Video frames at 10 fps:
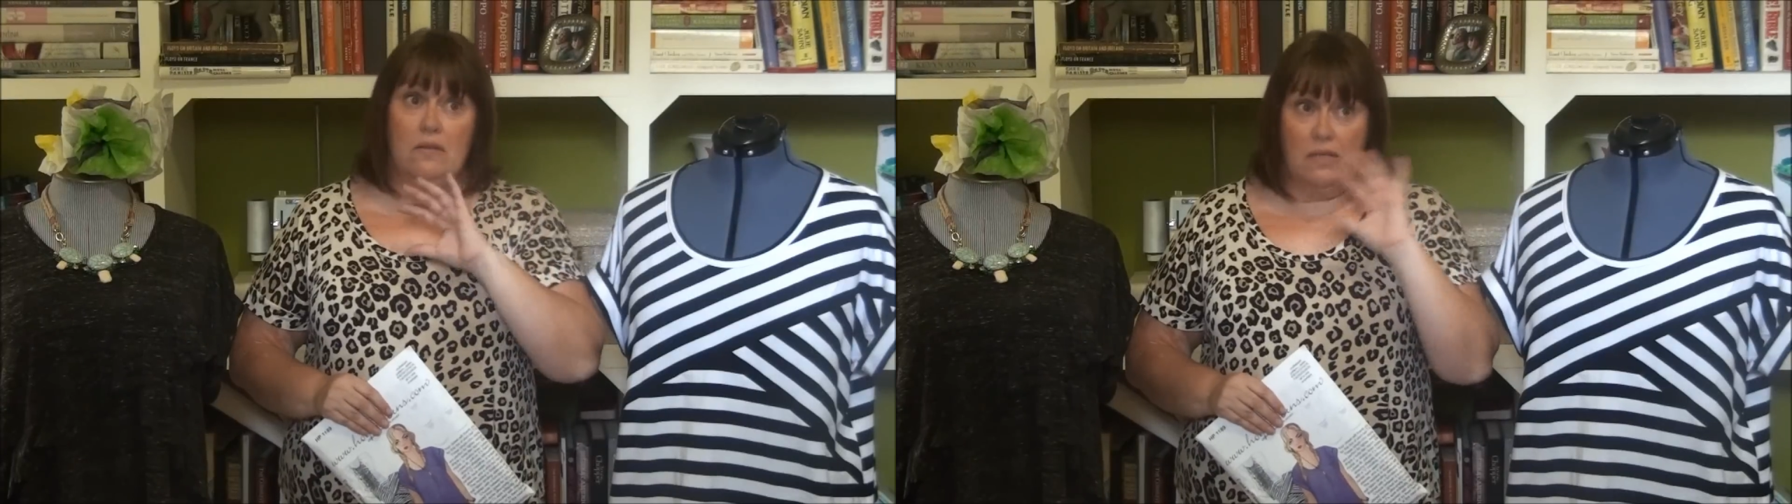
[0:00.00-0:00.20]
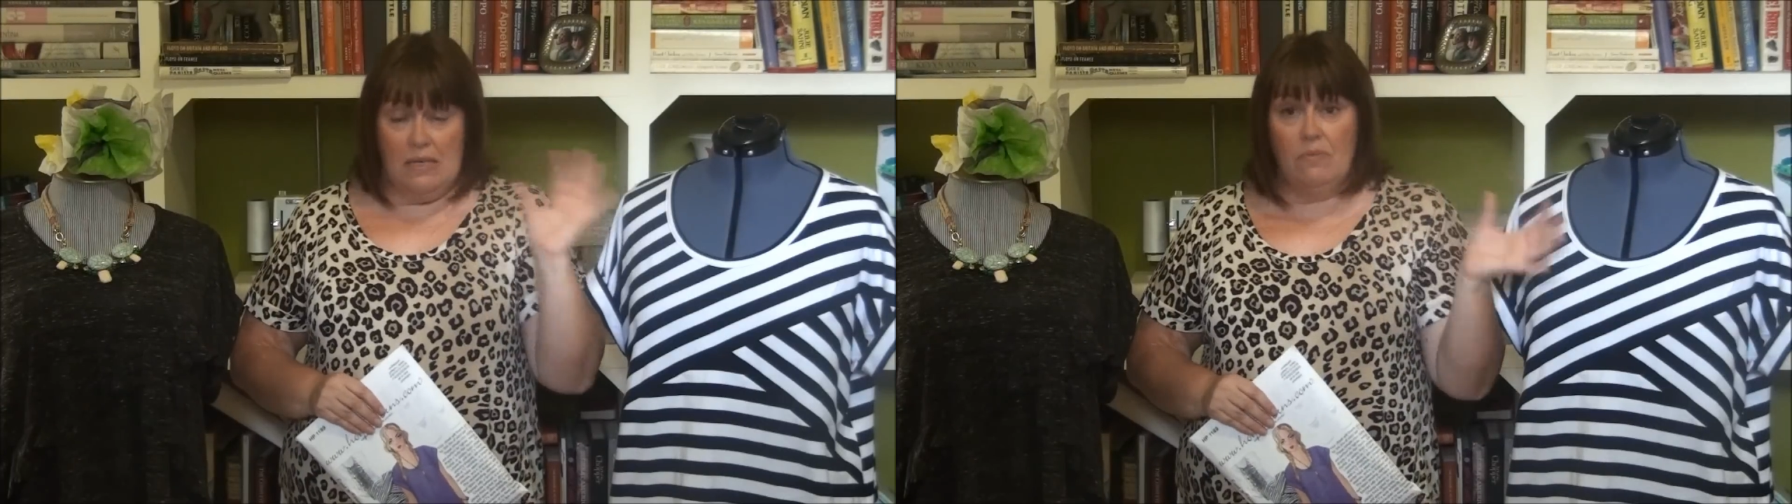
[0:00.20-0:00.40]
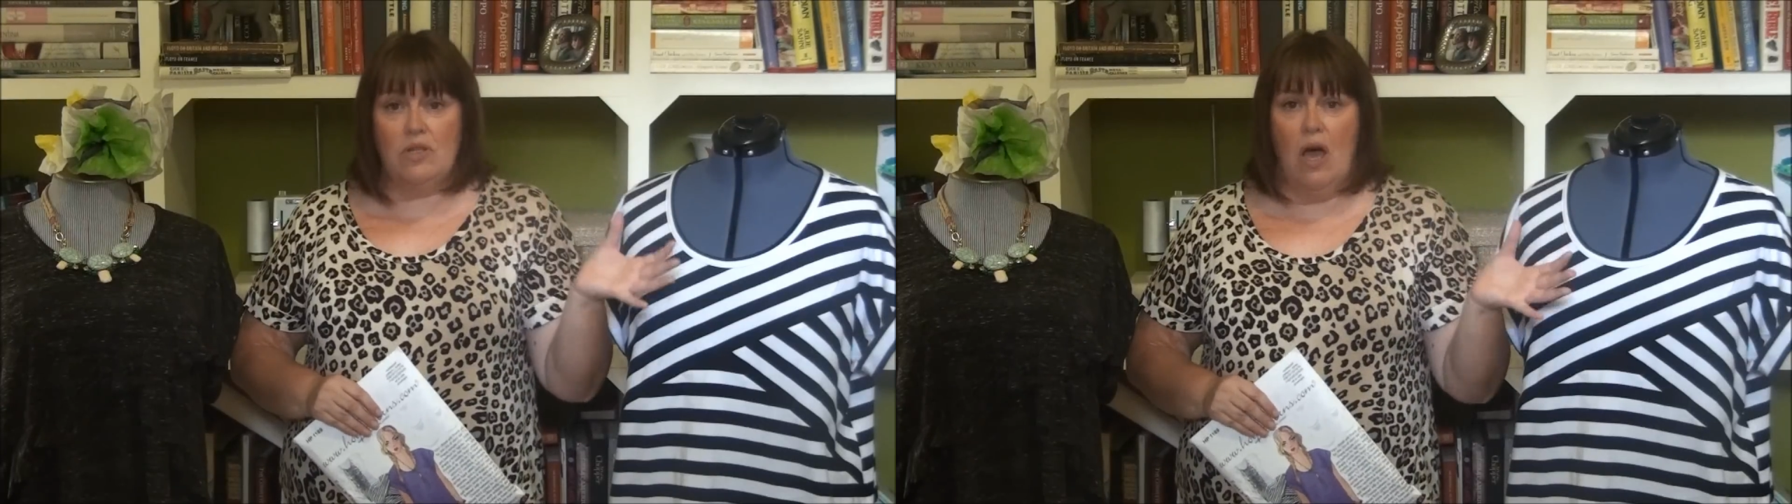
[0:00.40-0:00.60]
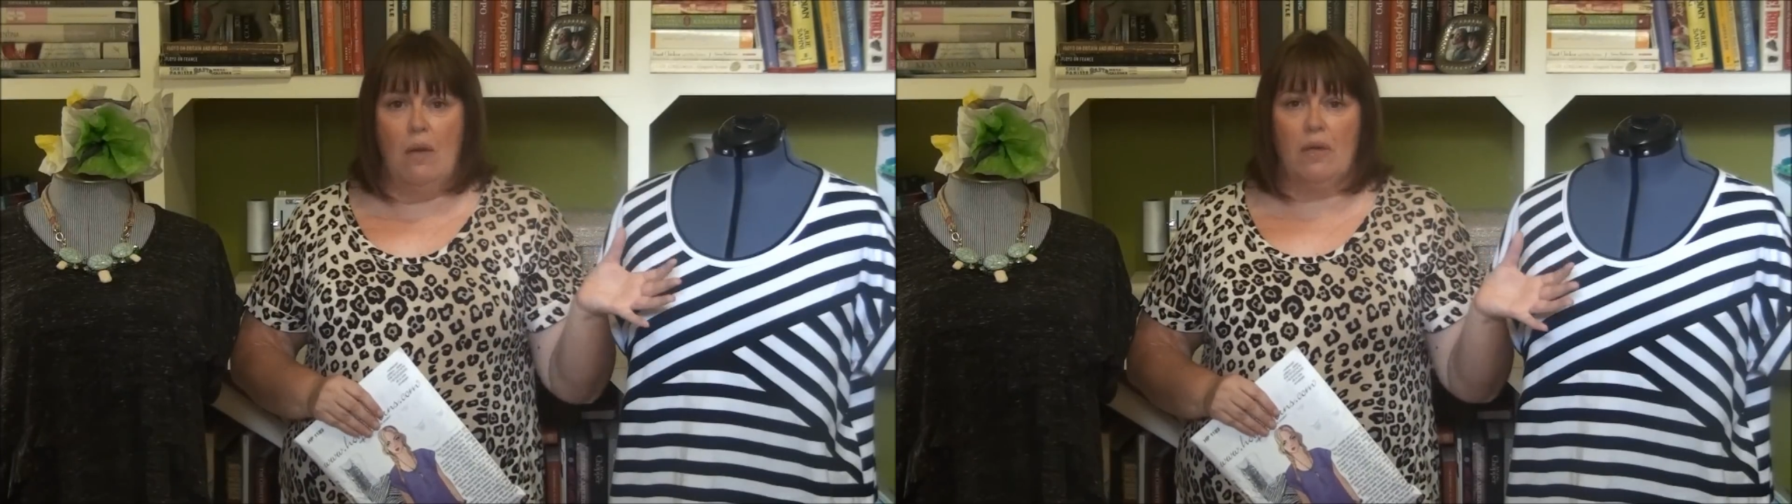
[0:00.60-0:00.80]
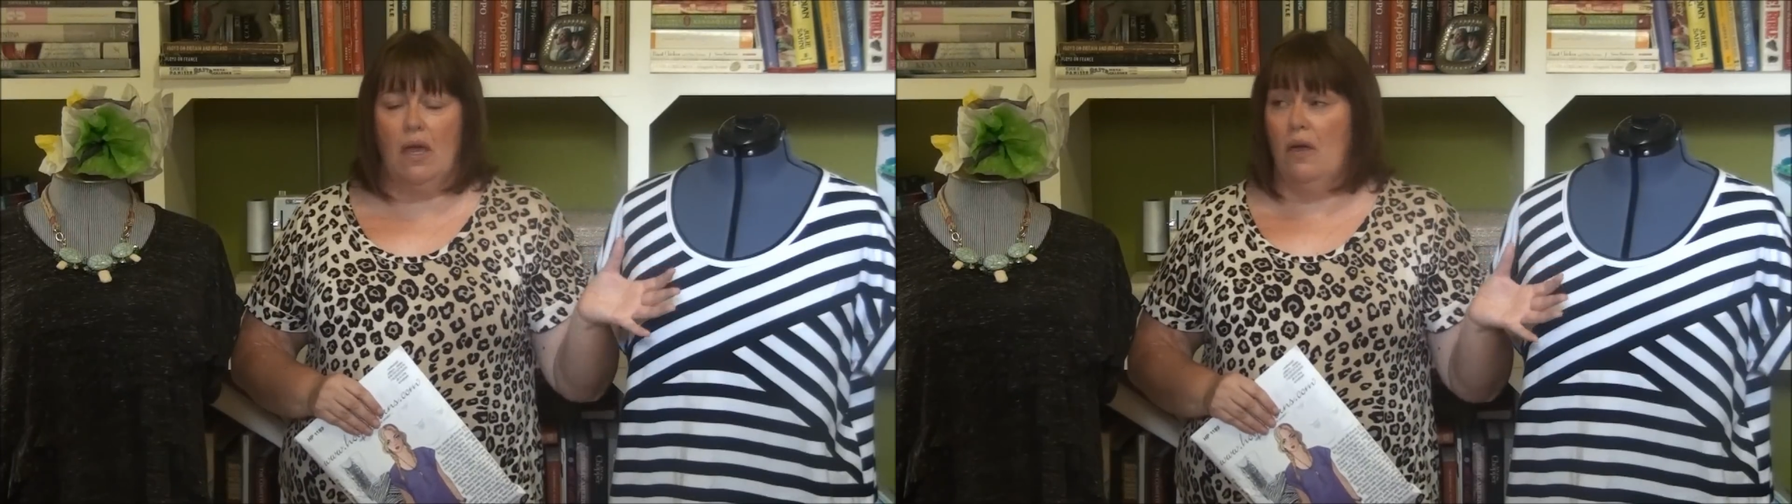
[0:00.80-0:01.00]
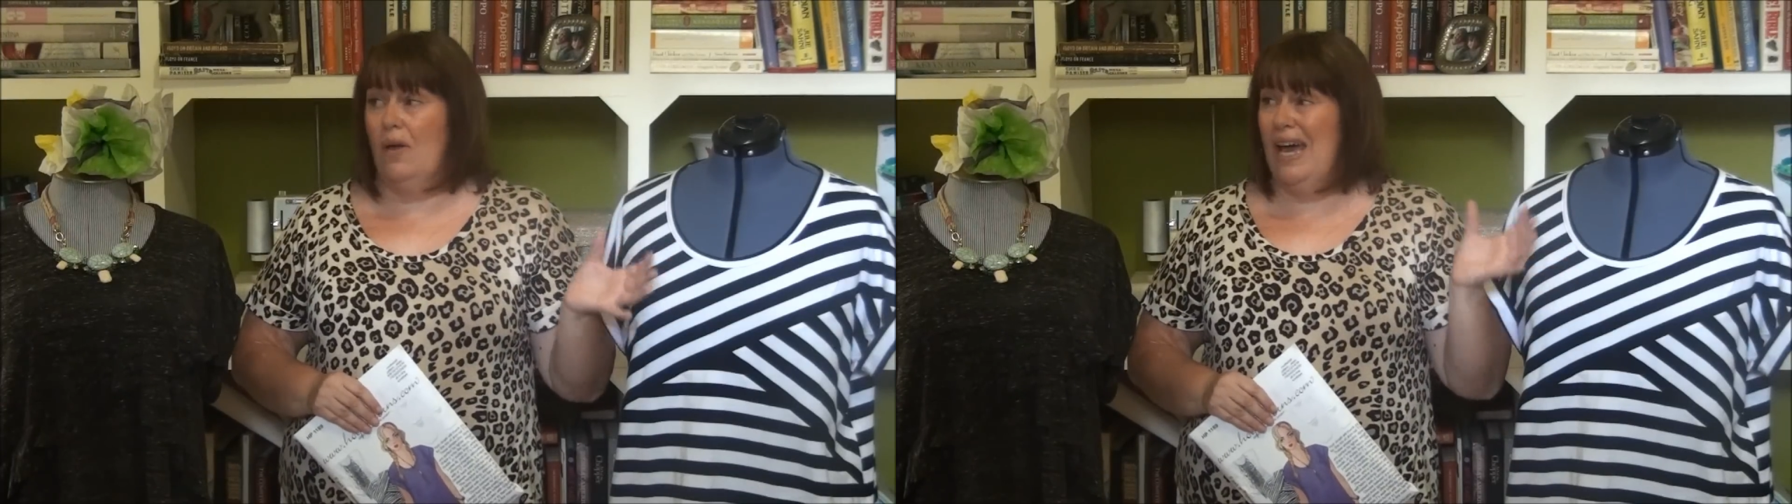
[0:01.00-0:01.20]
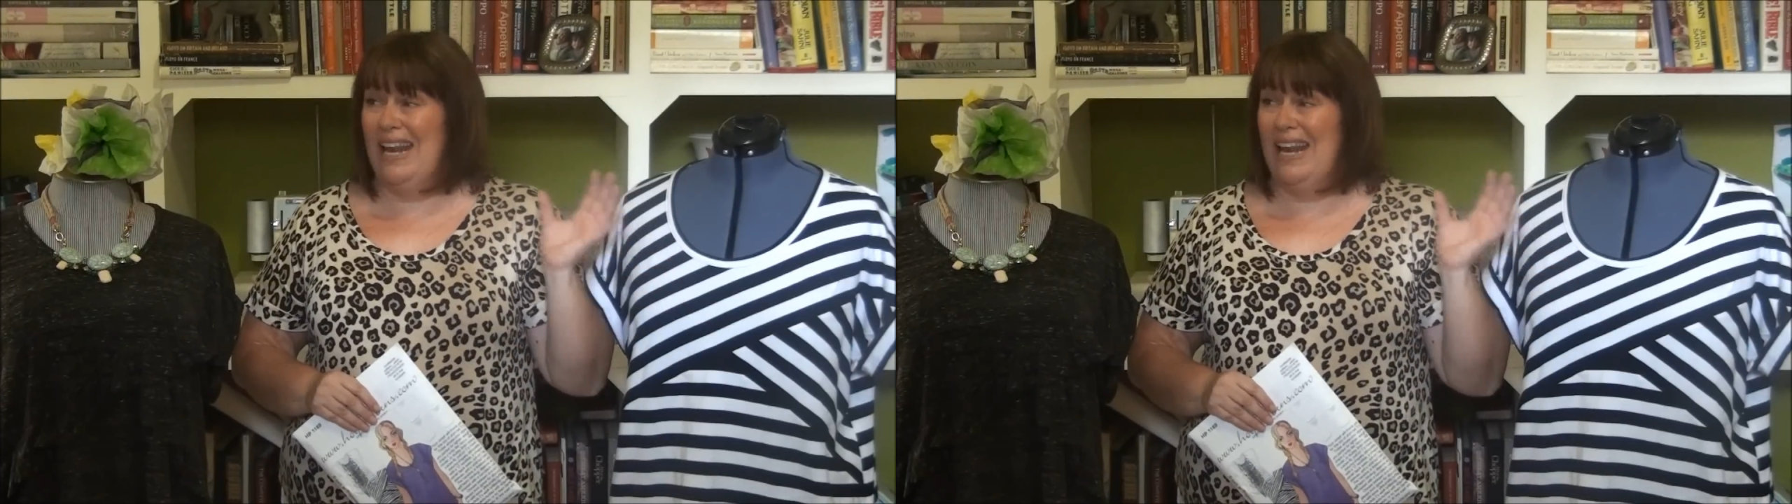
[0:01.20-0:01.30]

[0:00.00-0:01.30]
some time ago,